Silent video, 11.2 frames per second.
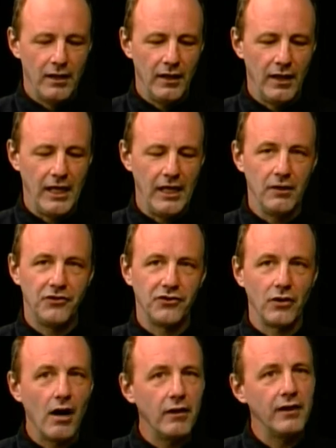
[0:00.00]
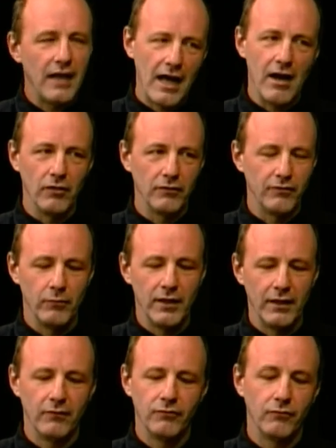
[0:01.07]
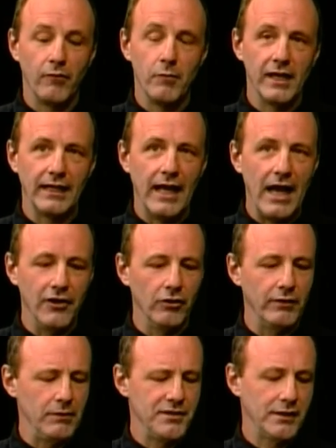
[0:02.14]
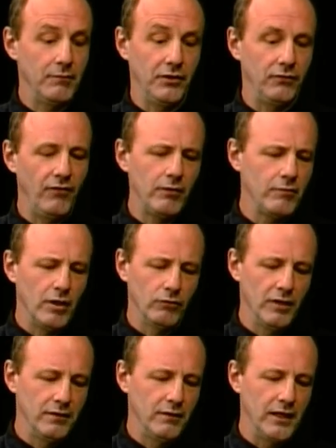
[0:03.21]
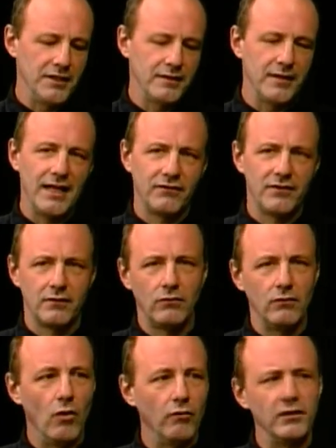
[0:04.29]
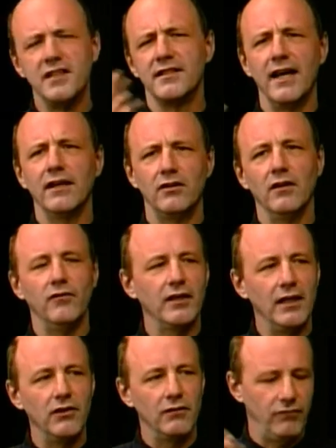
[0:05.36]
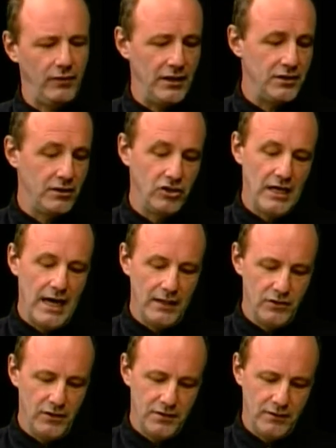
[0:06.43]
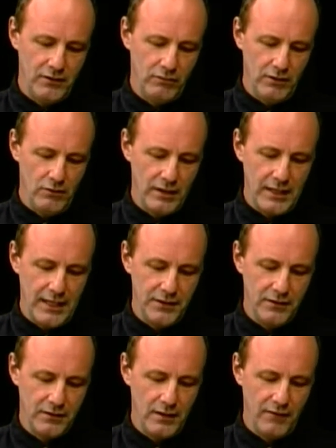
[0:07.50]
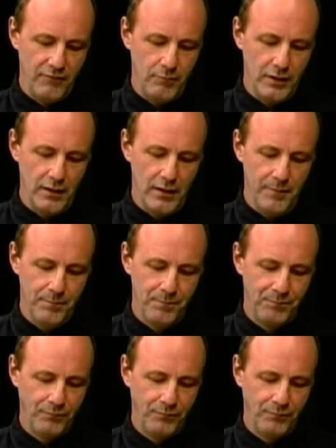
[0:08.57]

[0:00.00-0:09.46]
he has started out, from what I, from what I gather, and I was skimming, it's very well written, and it's not overly scientific. He's a, he's a geologist, he's written all kinds of stuff, but um,